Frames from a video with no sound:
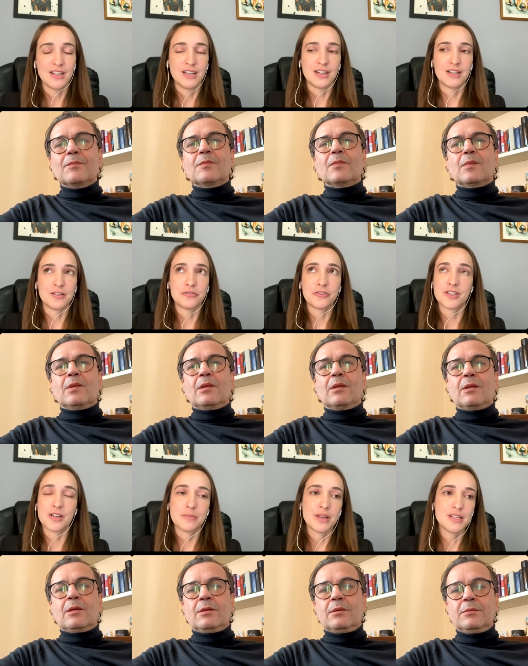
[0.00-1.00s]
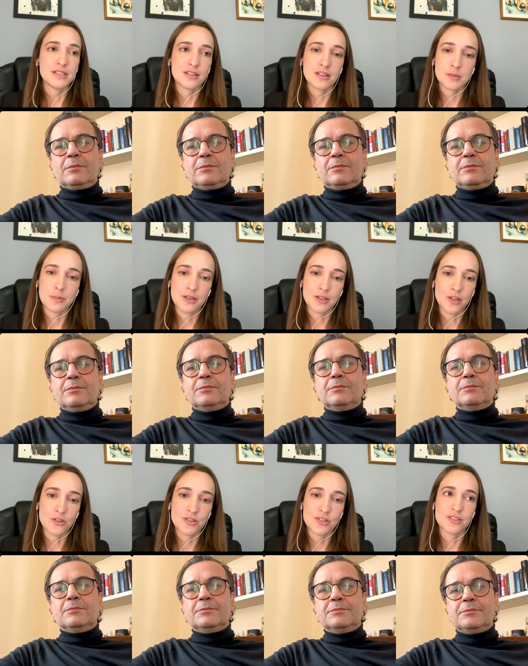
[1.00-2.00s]
Speaker 1: uh, for the amazing
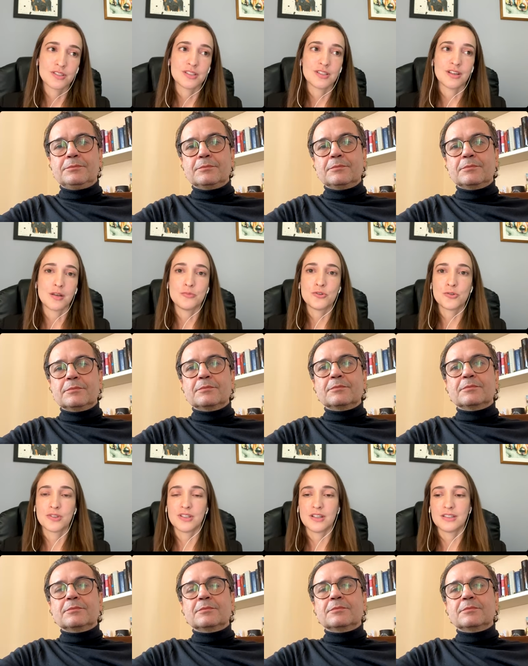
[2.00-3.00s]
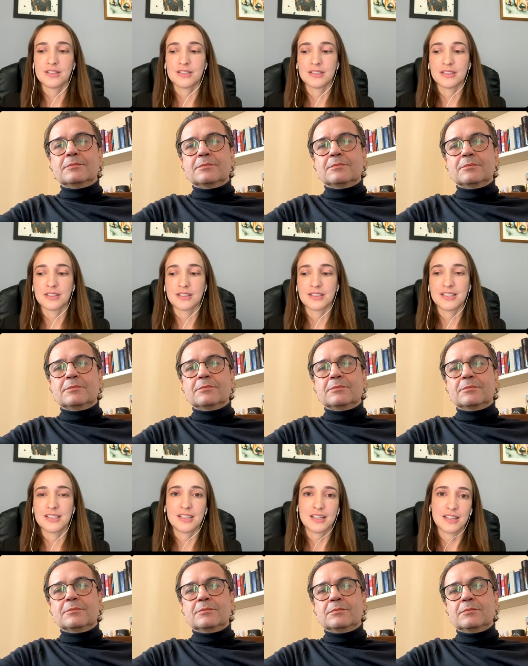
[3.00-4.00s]
explanations. I'm sure that uh,
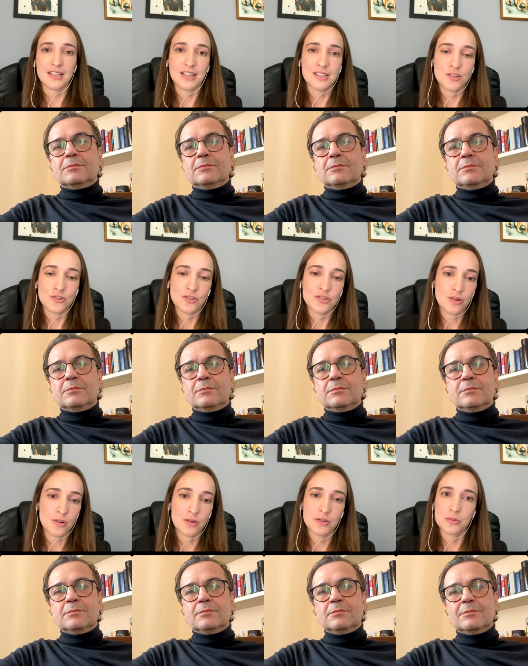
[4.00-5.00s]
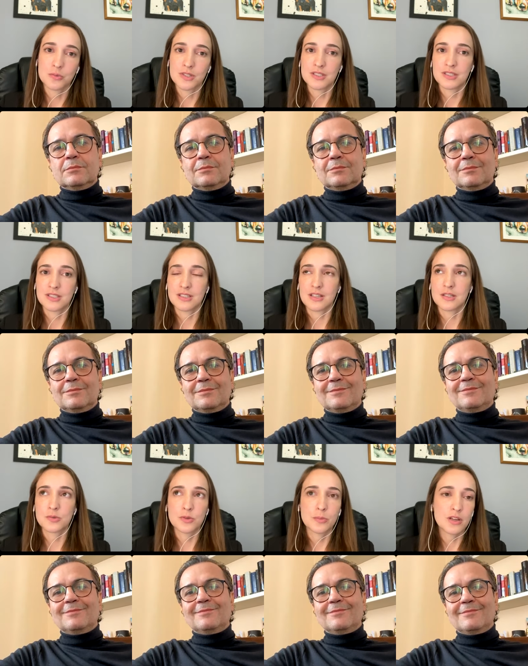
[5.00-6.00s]
this ECG talk was
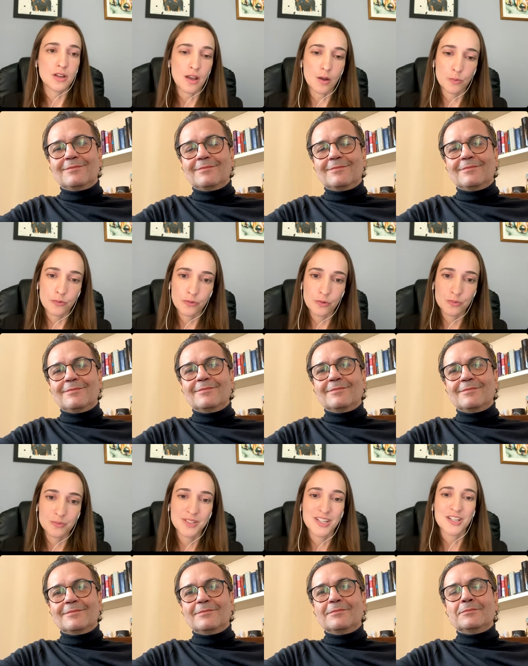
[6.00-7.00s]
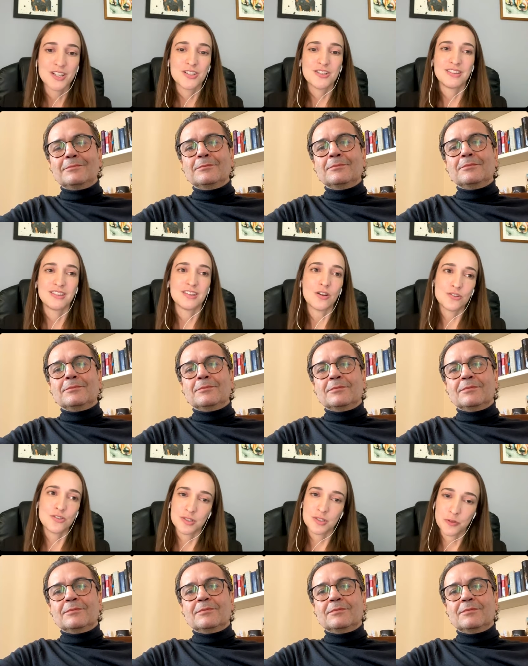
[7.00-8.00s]
extremely helpful,
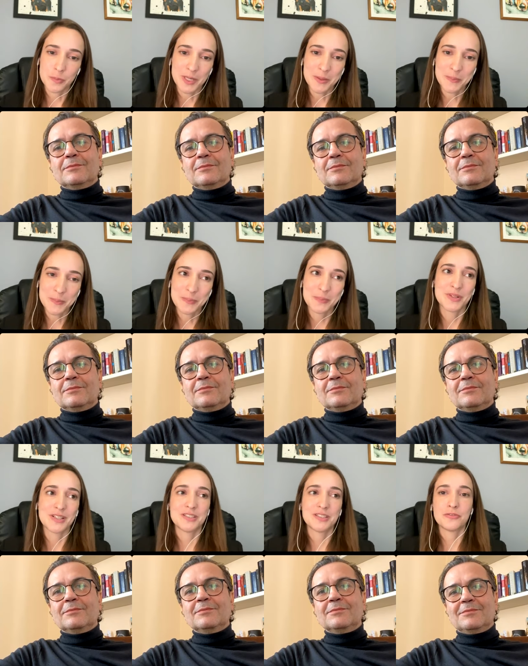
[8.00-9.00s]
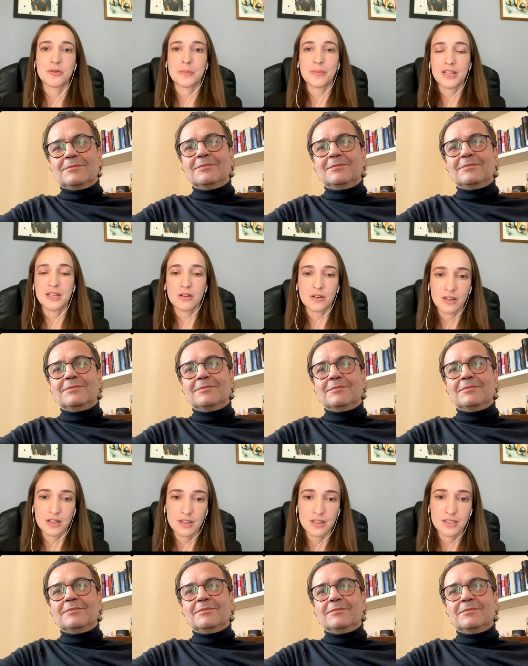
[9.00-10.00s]
not just for me, but for many
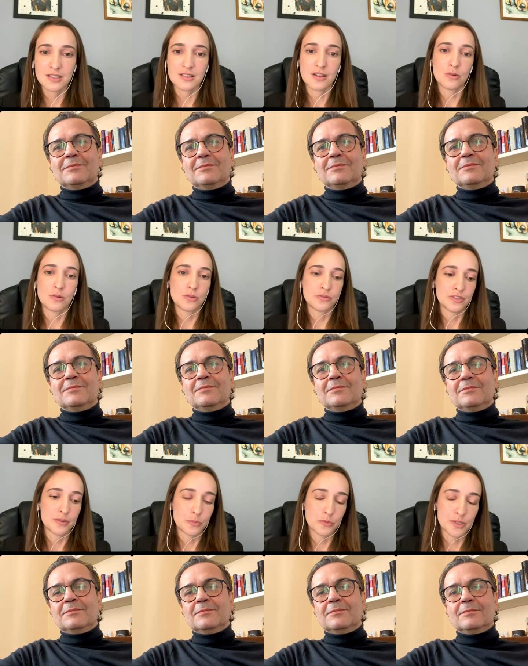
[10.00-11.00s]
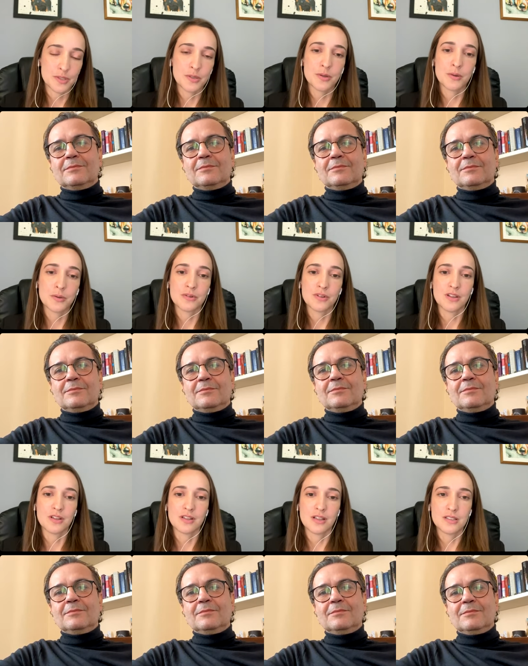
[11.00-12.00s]
colleagues all over Brazil
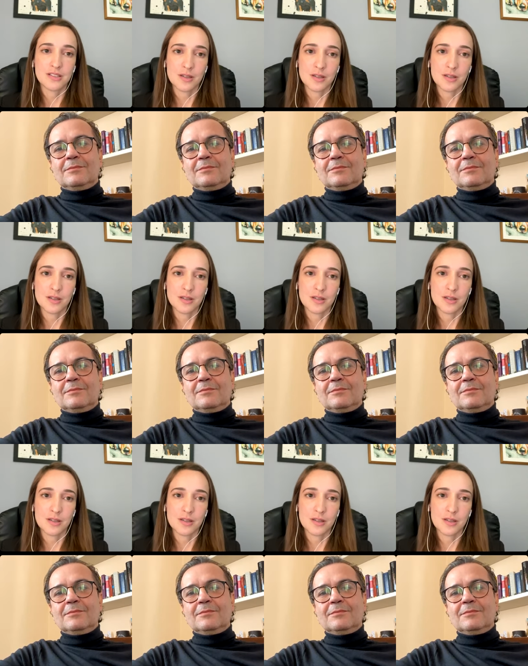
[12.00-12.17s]
and Latin